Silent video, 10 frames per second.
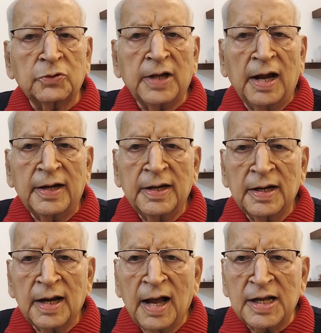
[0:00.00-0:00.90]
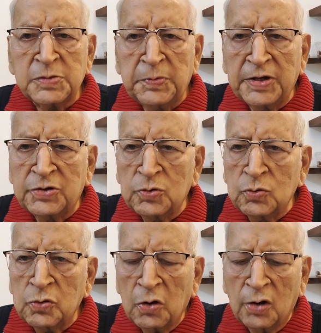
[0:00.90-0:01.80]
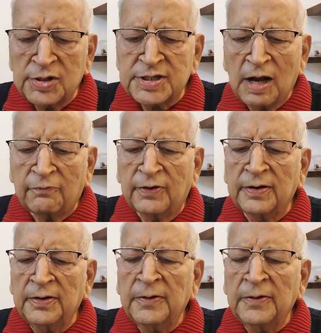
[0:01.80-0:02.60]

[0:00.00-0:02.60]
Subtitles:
that, I'll speak to you on staffing.